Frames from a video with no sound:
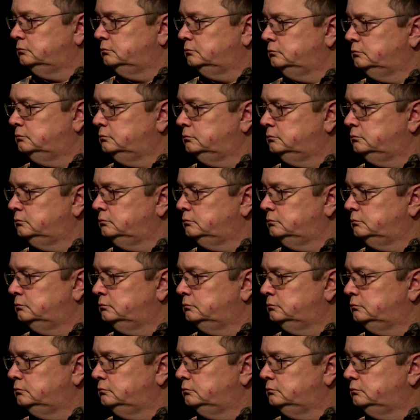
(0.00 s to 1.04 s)

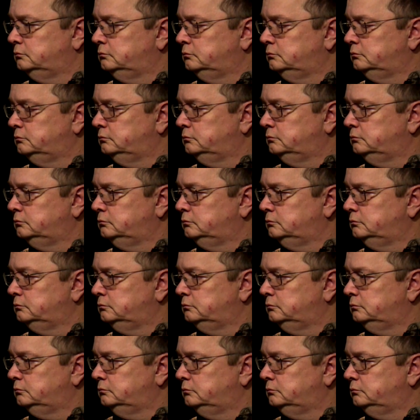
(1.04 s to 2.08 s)

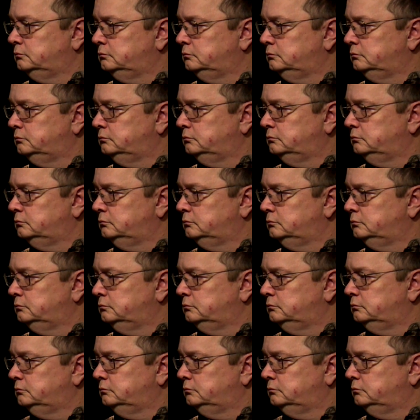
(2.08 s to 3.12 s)

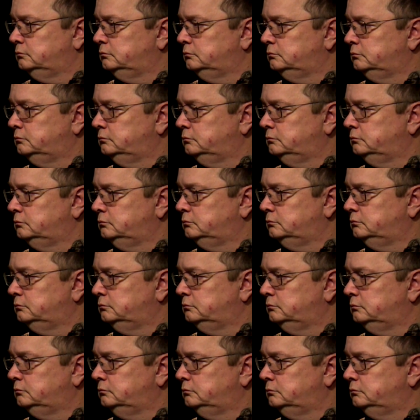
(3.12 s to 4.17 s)

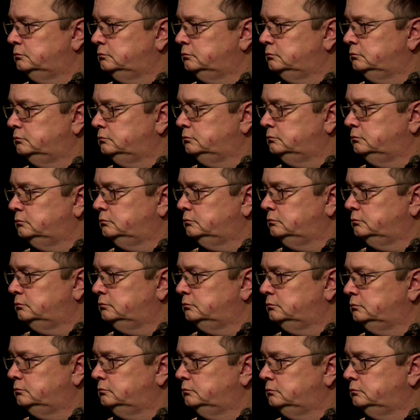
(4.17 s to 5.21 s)

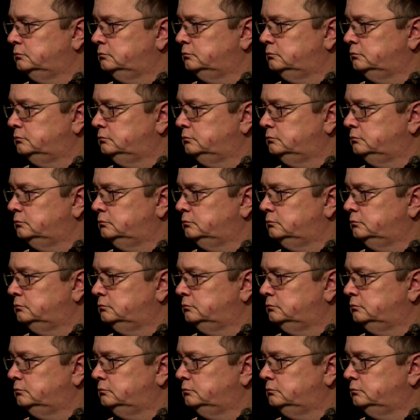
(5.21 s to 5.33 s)
The person shown says nothing.